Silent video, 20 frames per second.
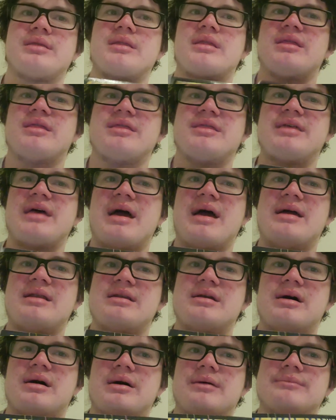
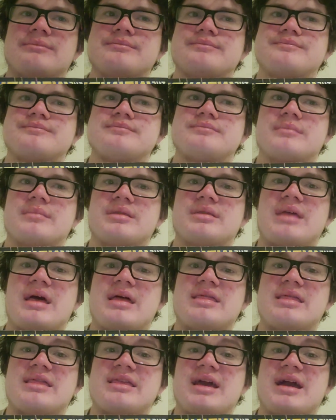Then
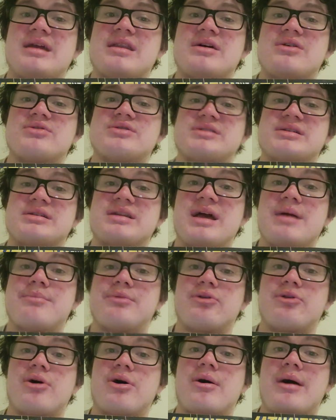Thanos and
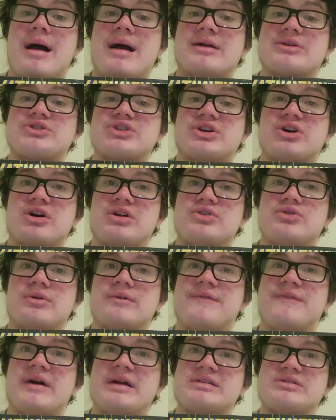Nebula actually got into
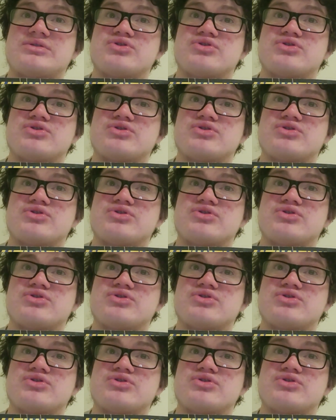a fight.